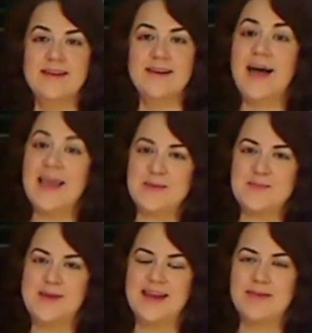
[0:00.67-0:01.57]
Hi,
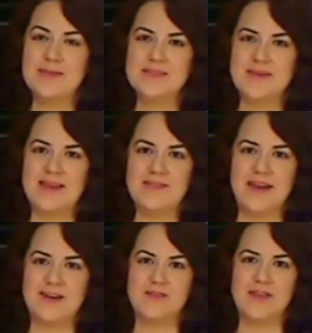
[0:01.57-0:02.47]
my name is Amanda
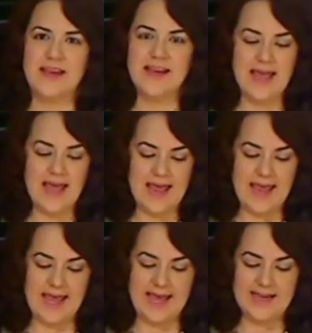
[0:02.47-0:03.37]
Vanderveen,
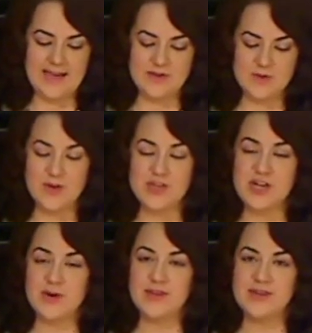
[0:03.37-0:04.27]
and I was going to
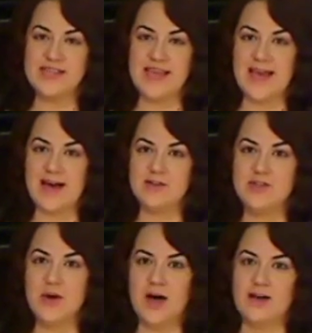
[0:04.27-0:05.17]
share with you today how
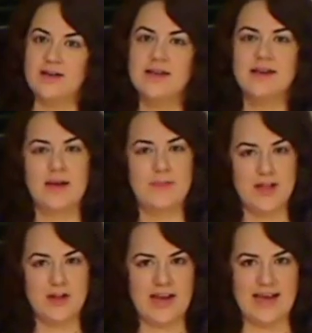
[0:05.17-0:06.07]
to hug a
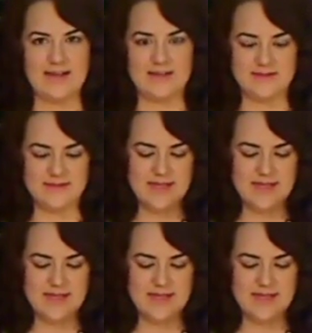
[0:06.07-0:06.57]
pillar candle.